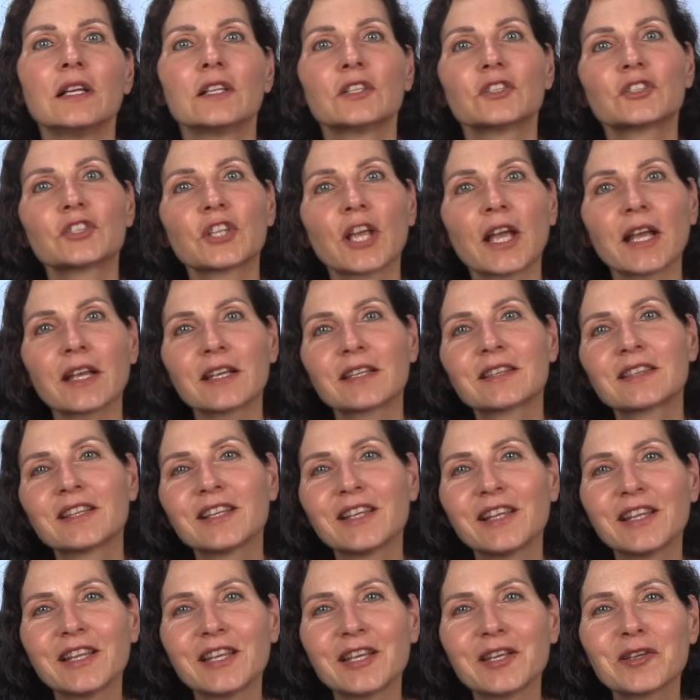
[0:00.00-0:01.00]
Check the
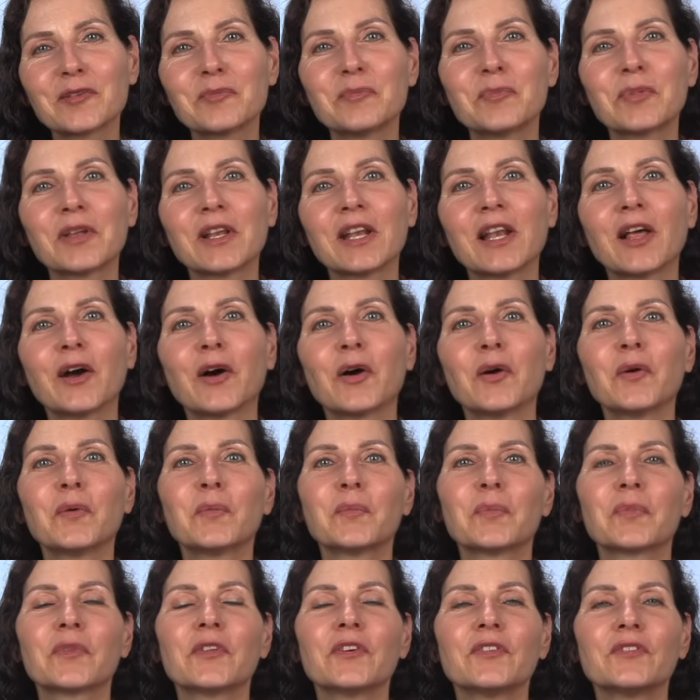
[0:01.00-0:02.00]
link below
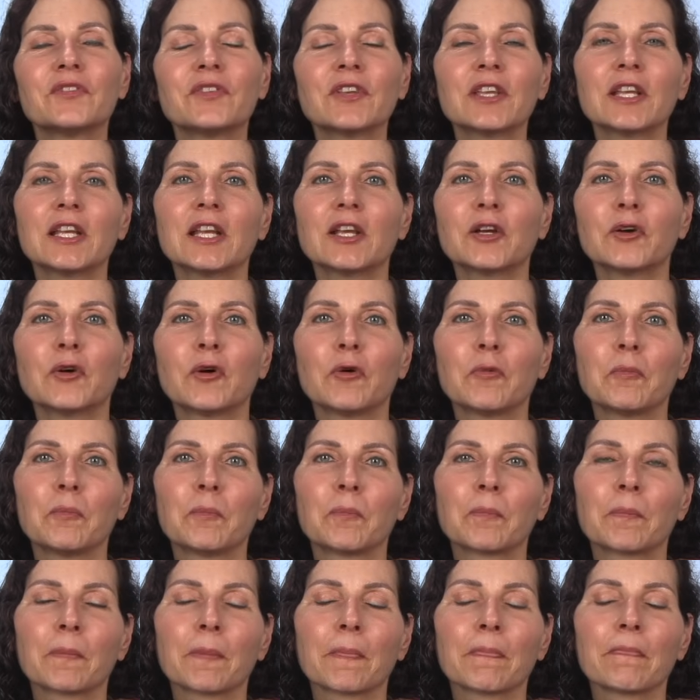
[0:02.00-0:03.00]
the video.
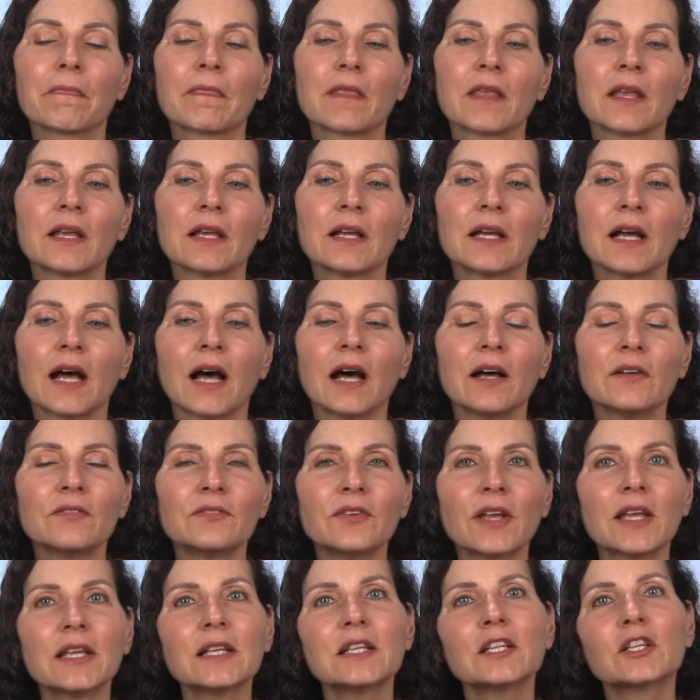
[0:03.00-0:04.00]
A
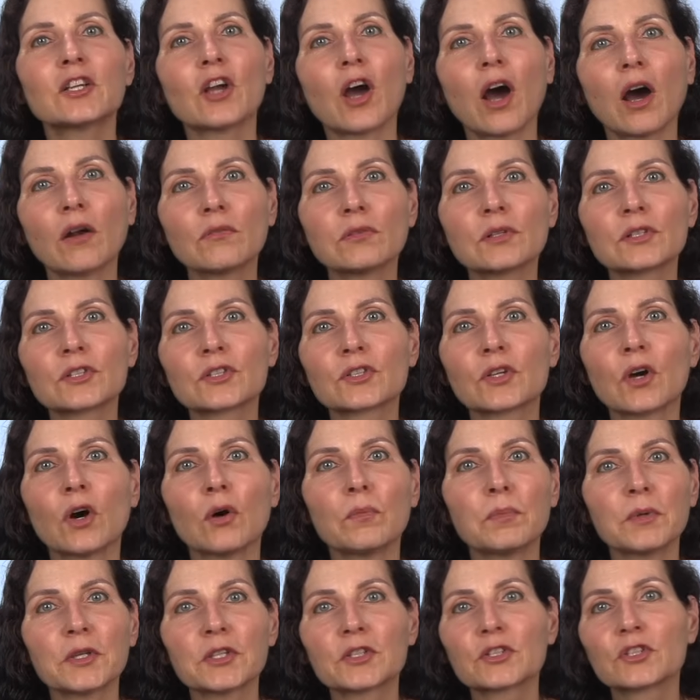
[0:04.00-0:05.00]
Vedic
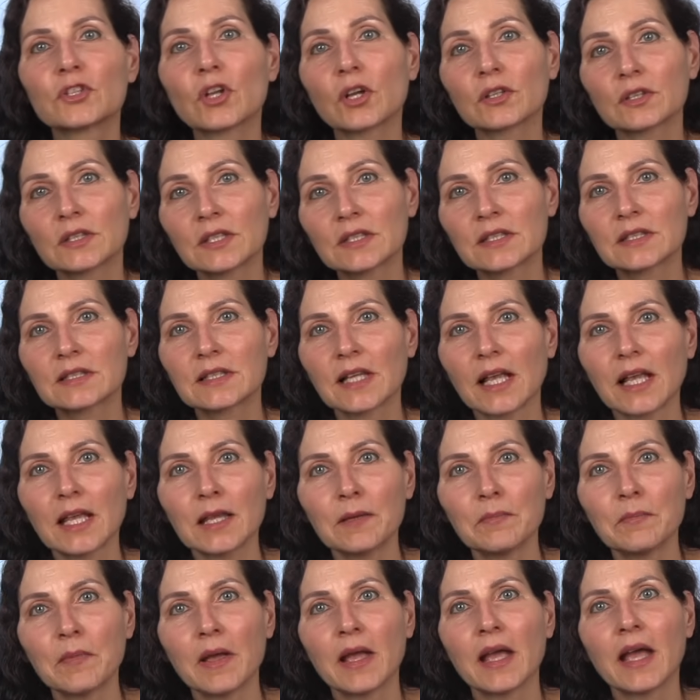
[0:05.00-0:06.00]
horoscope is not the
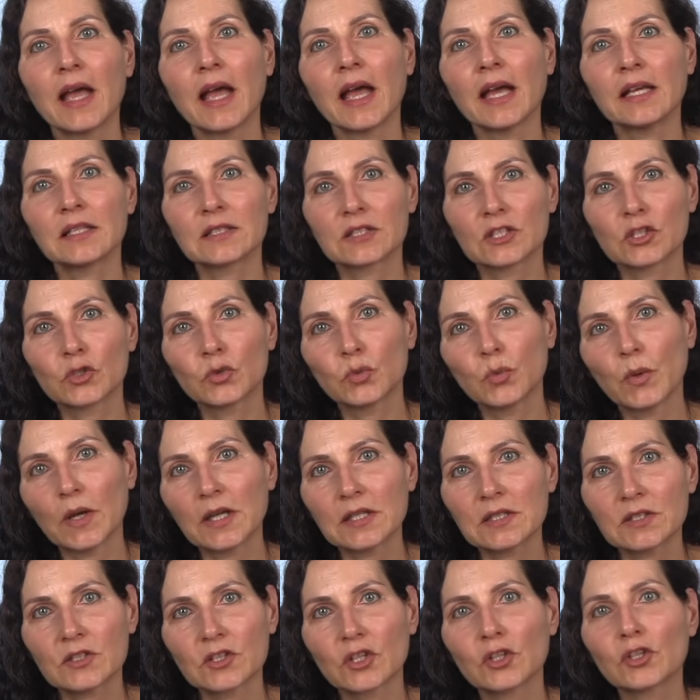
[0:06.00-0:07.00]
same as the
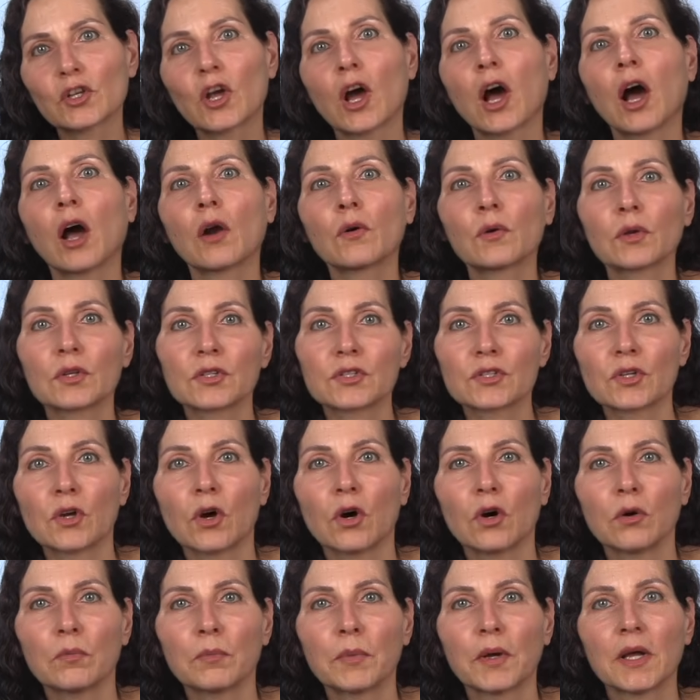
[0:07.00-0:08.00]
Western
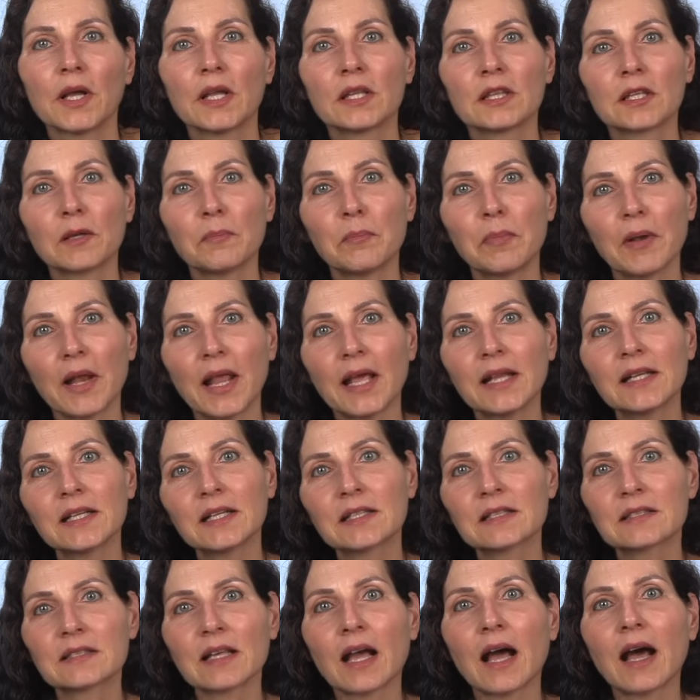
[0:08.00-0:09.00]
horoscope. The
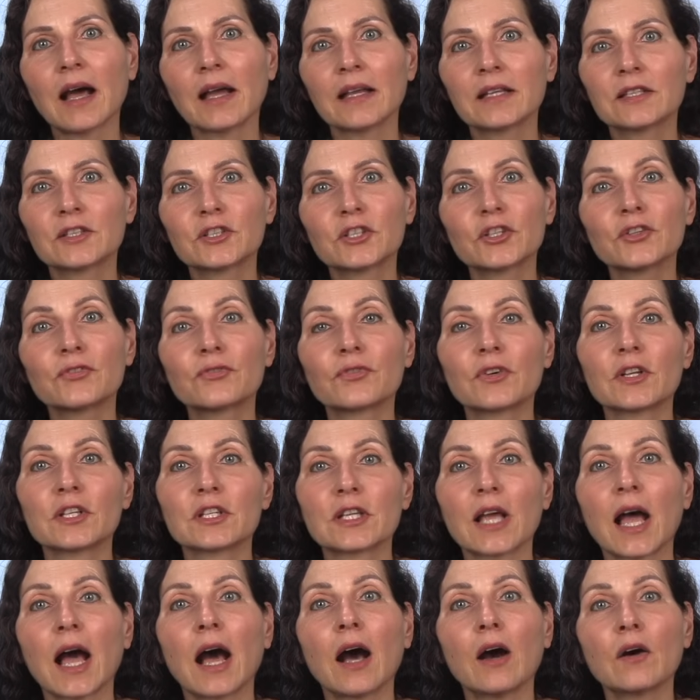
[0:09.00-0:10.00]
planets are in different
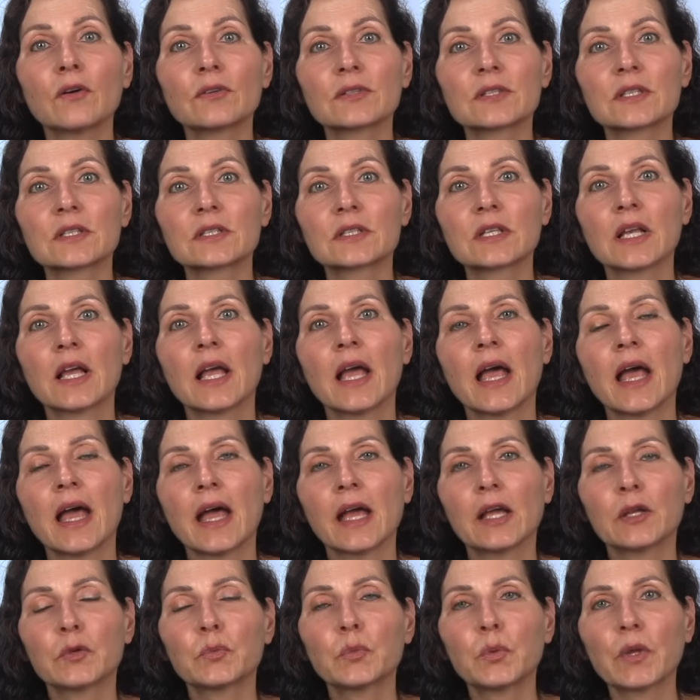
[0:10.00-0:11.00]
houses,
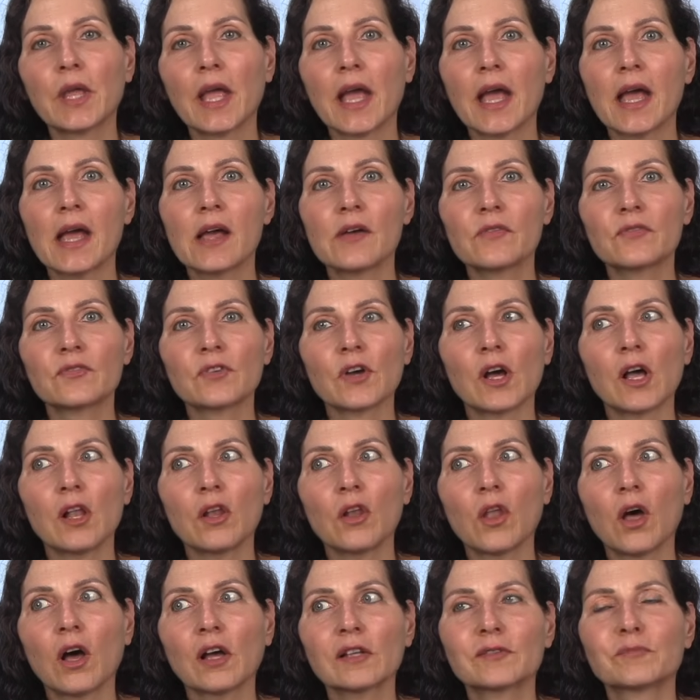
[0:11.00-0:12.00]
and we have a
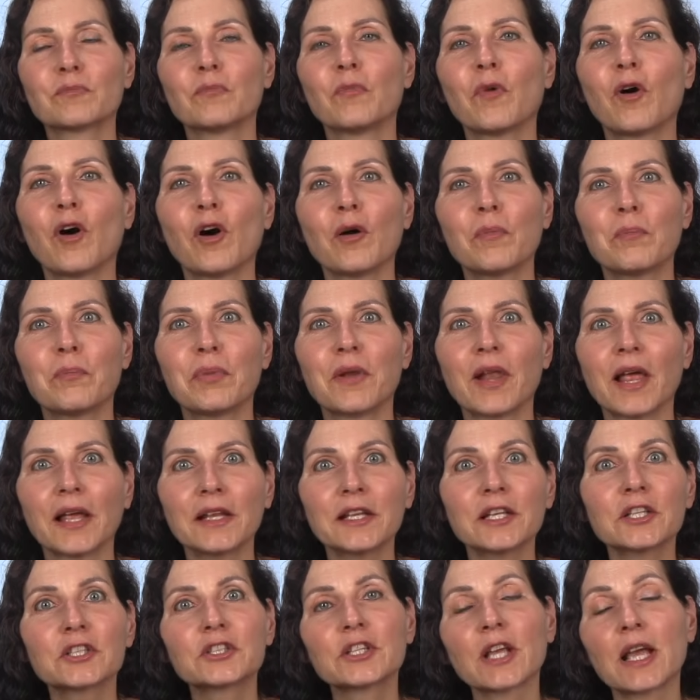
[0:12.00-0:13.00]
lot more
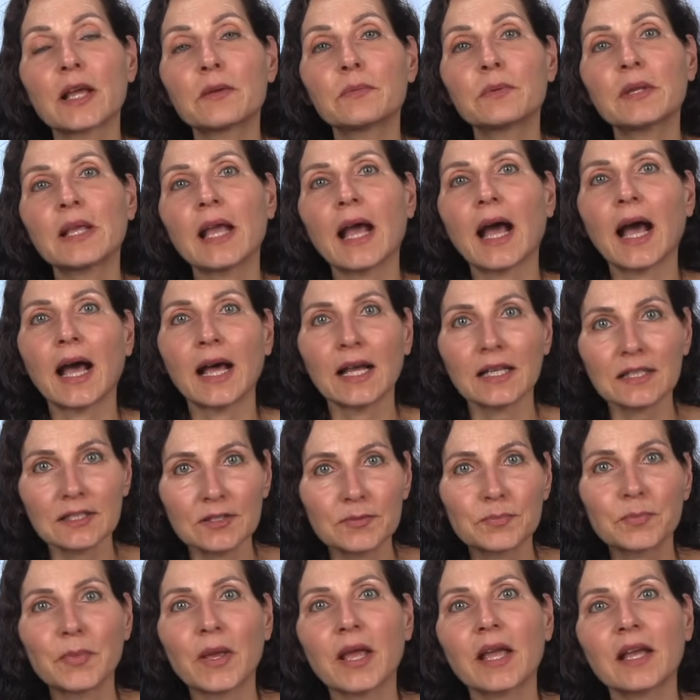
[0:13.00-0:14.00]
planetary
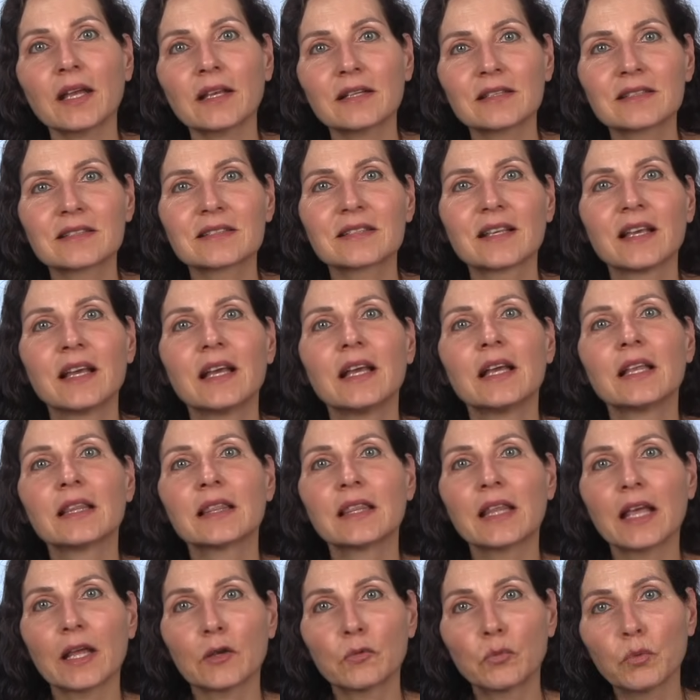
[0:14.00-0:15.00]
aspects
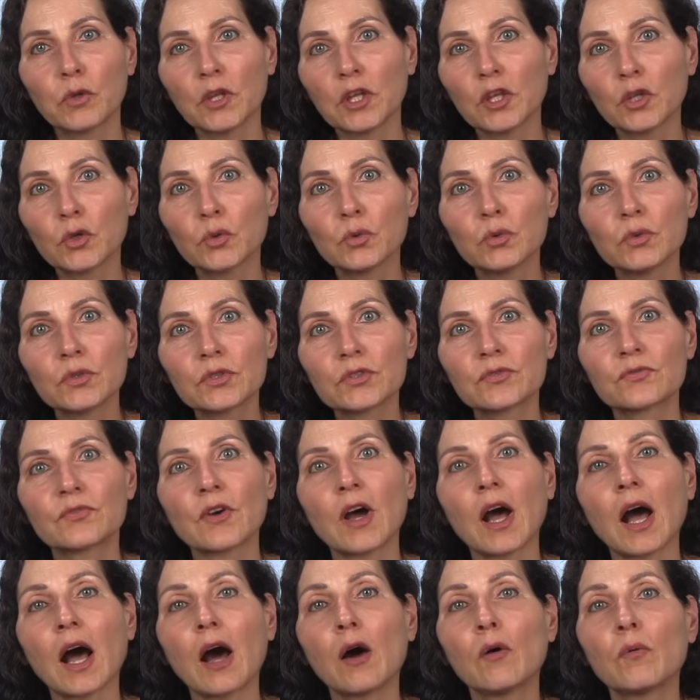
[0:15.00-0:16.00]
that we use
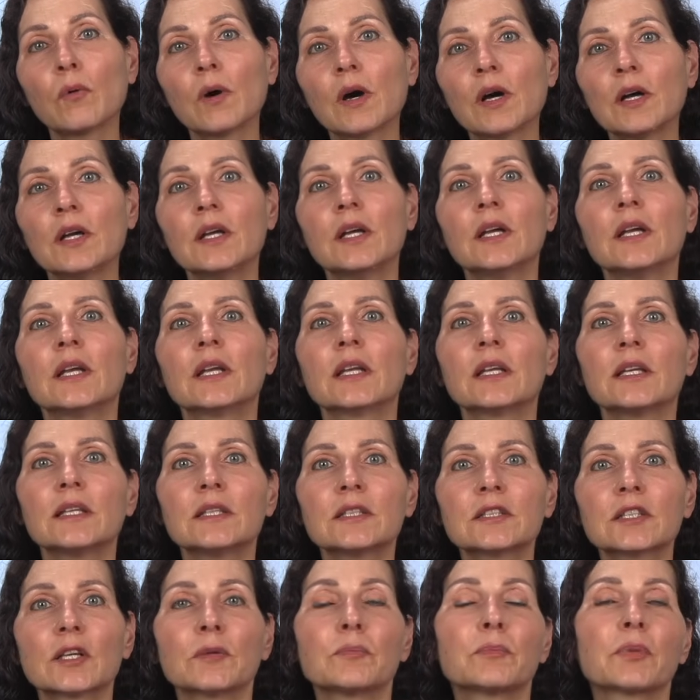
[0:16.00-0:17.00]
for our
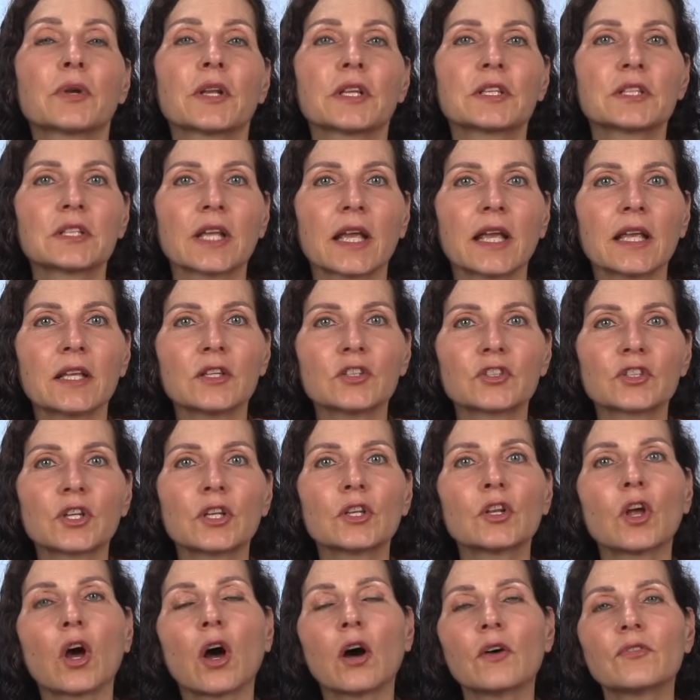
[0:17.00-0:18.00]

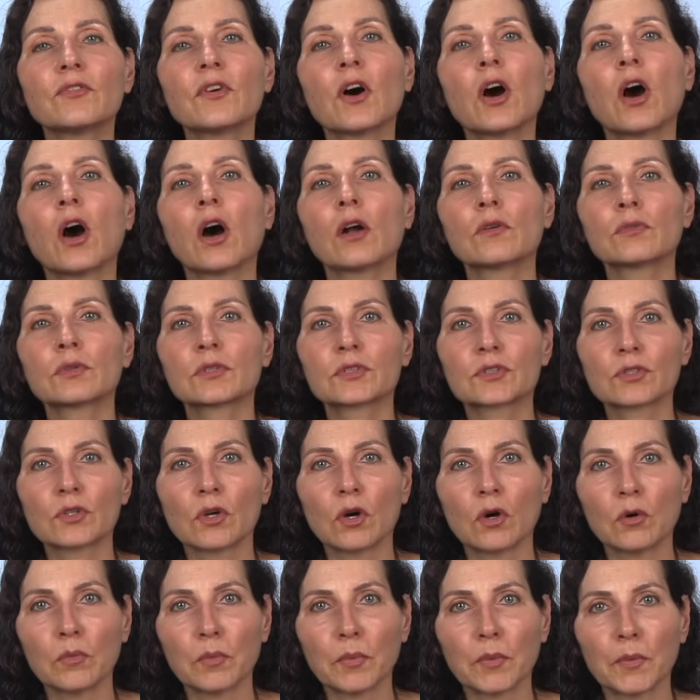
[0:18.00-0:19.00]
interpretation of a
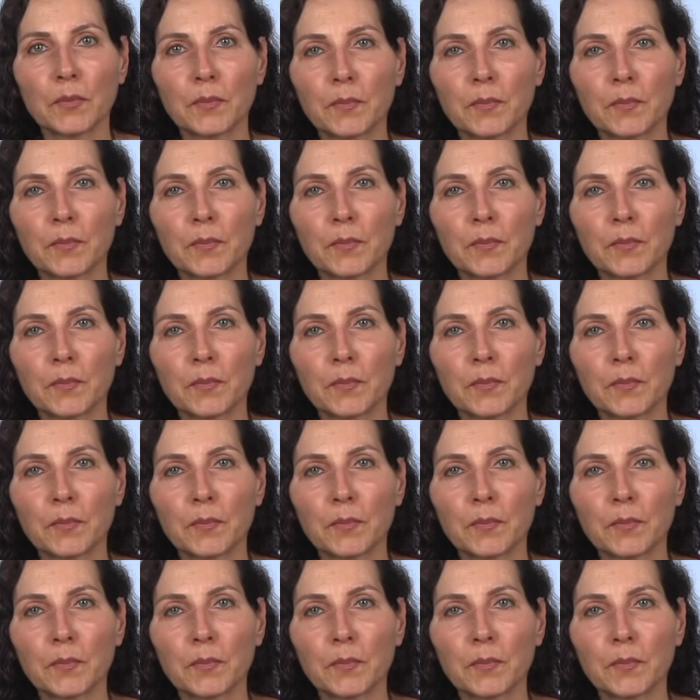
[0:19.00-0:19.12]
horoscope.